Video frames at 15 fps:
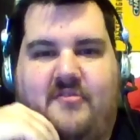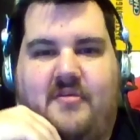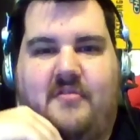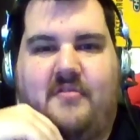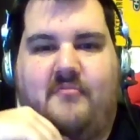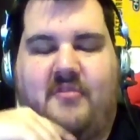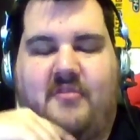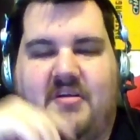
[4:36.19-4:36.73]
it
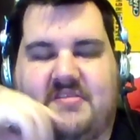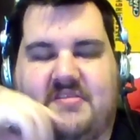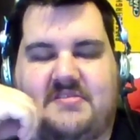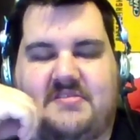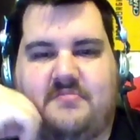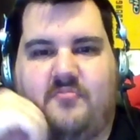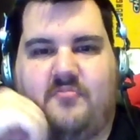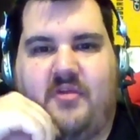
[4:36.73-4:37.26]
was
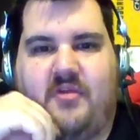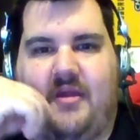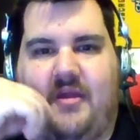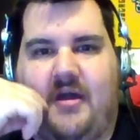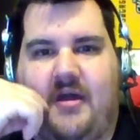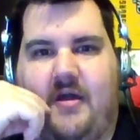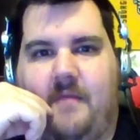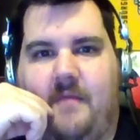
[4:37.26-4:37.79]
when
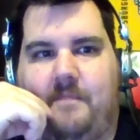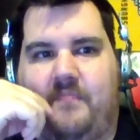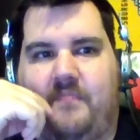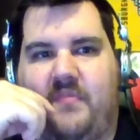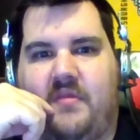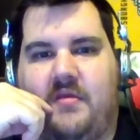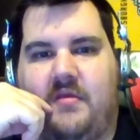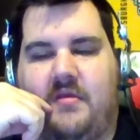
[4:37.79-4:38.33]
um,
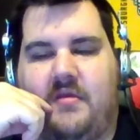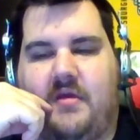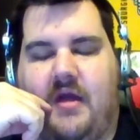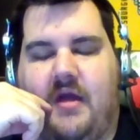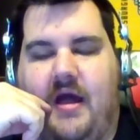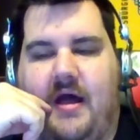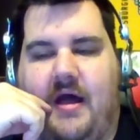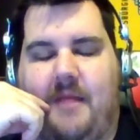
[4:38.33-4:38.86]

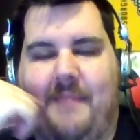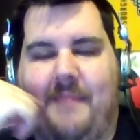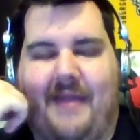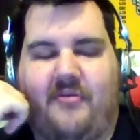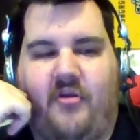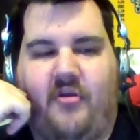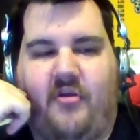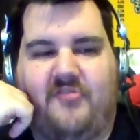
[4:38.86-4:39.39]
uh, Matt
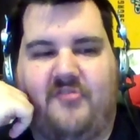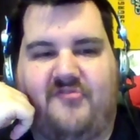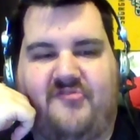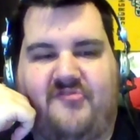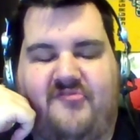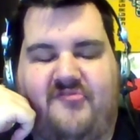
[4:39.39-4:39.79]
Collins,